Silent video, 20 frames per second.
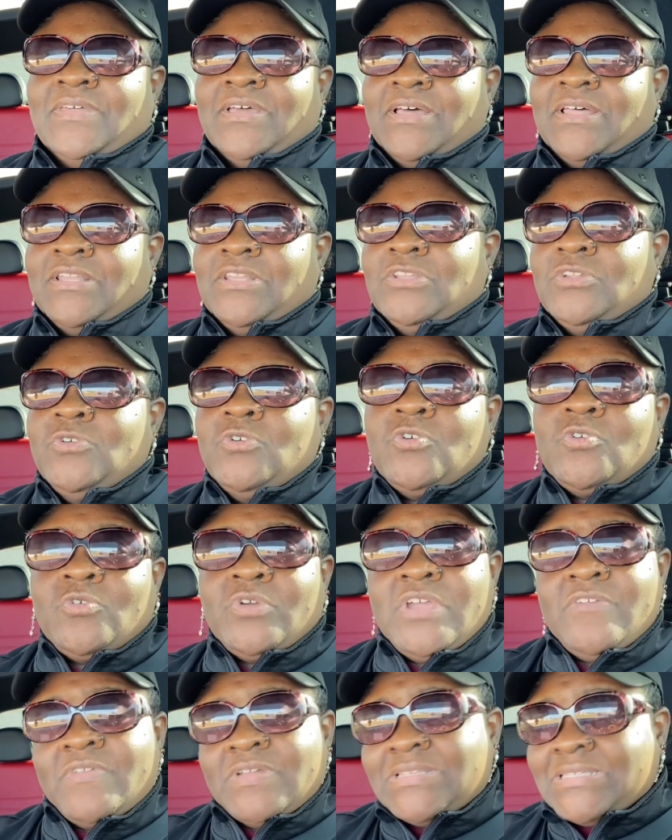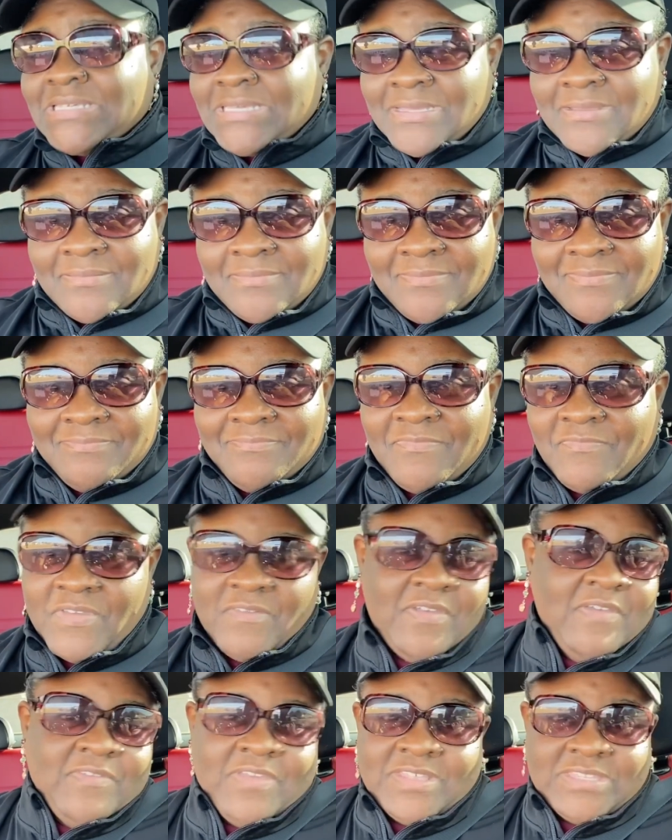lucrativity,
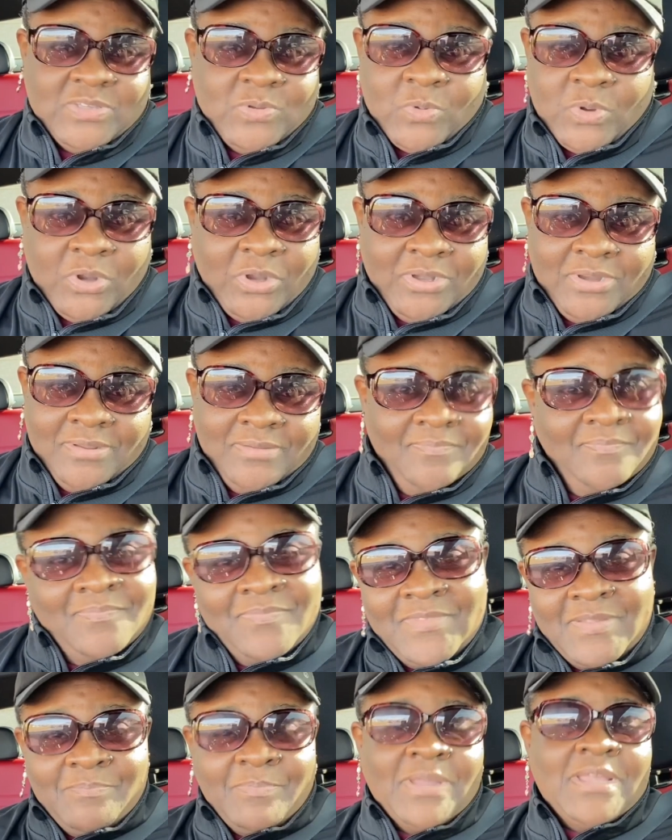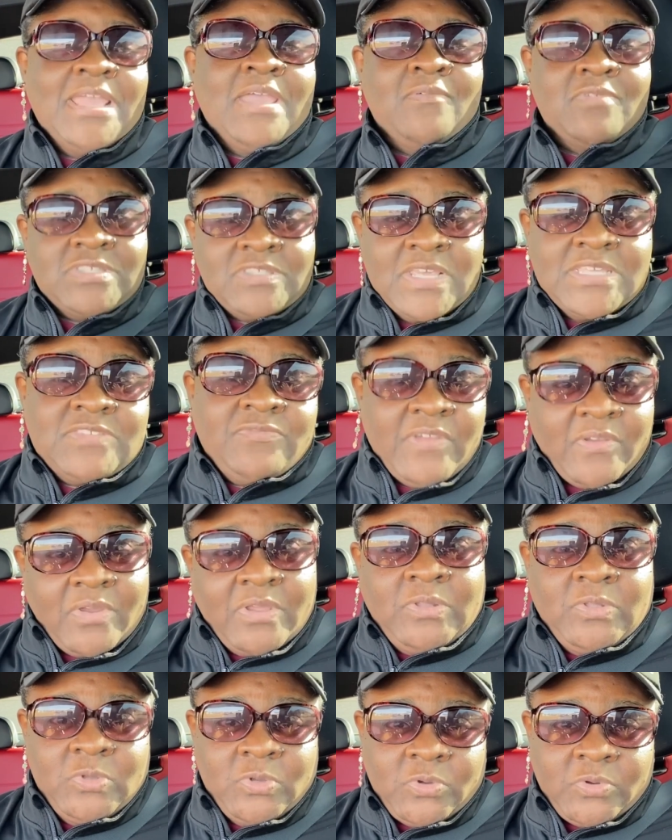if it's a word, but it's very
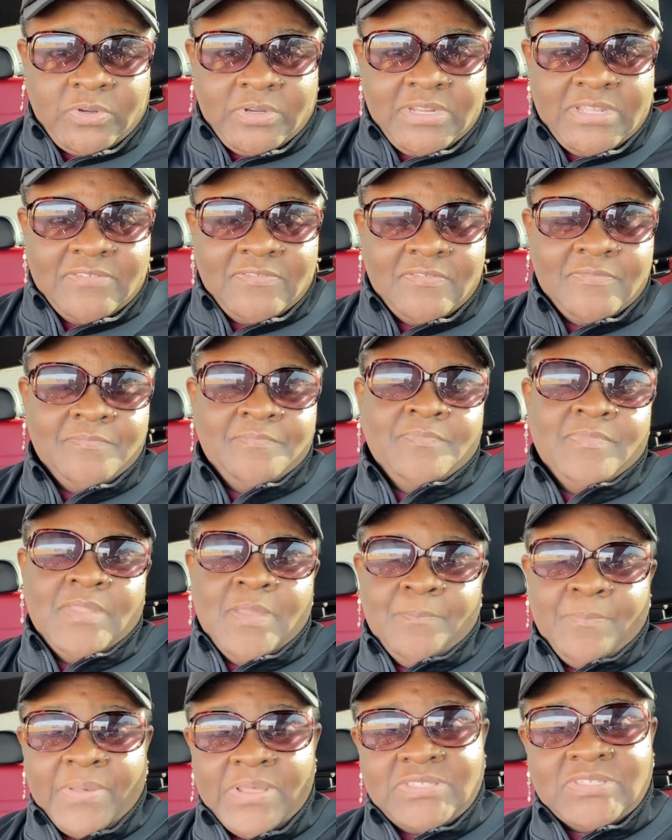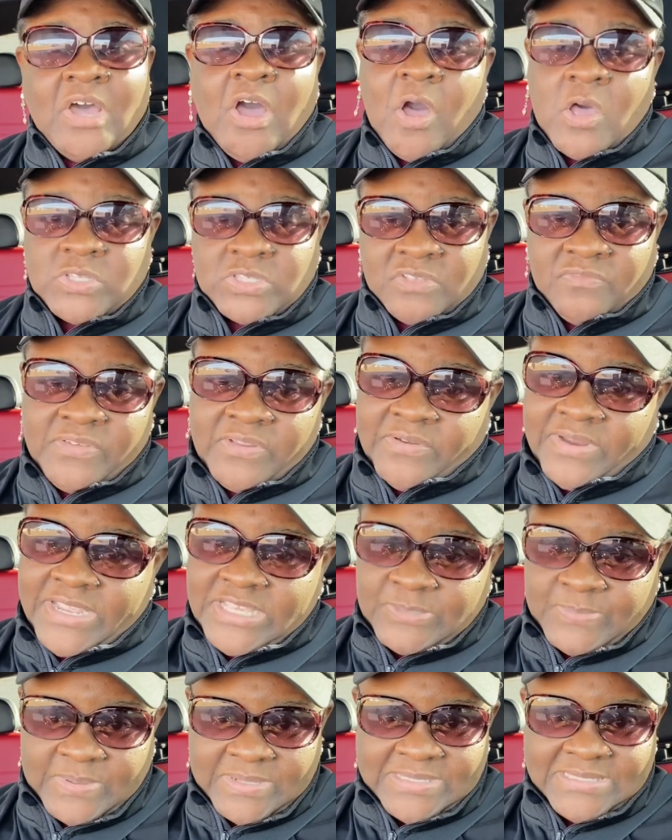lucrative, but it's also very
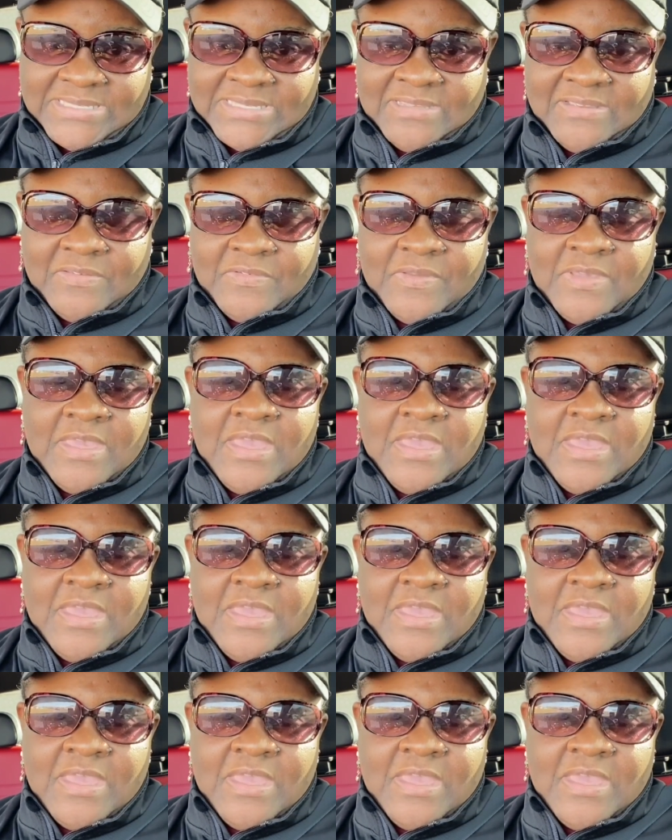expensive.